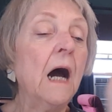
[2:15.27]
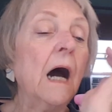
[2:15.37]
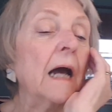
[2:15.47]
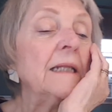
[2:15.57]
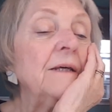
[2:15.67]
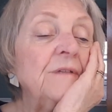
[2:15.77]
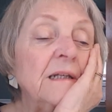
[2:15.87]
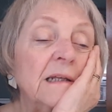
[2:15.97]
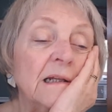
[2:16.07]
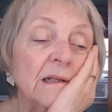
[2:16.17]
I lived
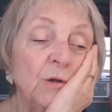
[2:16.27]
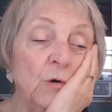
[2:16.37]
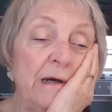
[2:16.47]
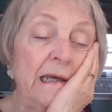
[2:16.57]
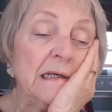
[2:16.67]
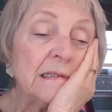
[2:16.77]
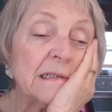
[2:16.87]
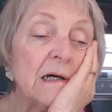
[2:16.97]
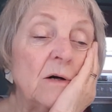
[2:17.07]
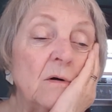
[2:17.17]
in Illinois,
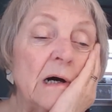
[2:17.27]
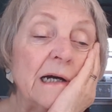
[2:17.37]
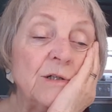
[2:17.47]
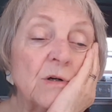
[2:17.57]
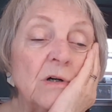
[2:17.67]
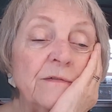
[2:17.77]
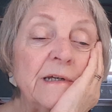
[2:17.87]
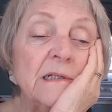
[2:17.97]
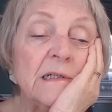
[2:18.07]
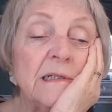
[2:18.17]
so I drove
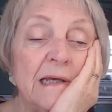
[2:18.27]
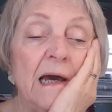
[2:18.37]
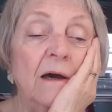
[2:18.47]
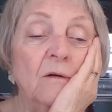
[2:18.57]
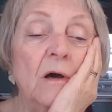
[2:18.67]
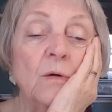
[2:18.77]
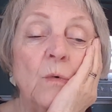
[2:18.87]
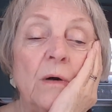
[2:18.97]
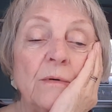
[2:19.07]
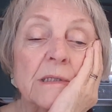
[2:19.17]
into town on
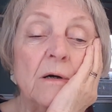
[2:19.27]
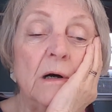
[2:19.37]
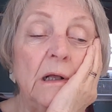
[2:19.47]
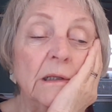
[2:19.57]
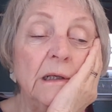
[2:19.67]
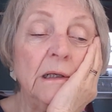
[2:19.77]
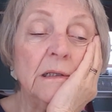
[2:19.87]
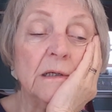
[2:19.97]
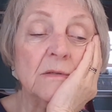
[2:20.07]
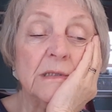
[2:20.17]
what was called in
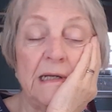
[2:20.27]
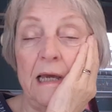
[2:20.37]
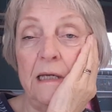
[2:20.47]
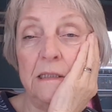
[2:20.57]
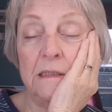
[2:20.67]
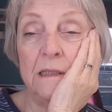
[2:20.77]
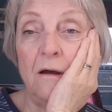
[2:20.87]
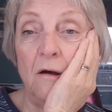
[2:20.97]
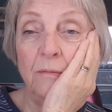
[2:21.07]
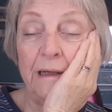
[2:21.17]
those days the
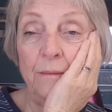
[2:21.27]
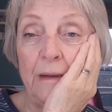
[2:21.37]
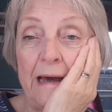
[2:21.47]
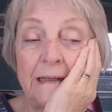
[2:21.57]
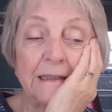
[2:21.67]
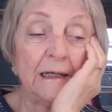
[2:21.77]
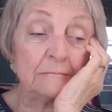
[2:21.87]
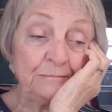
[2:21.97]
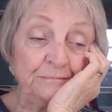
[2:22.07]
Albany Blacktop.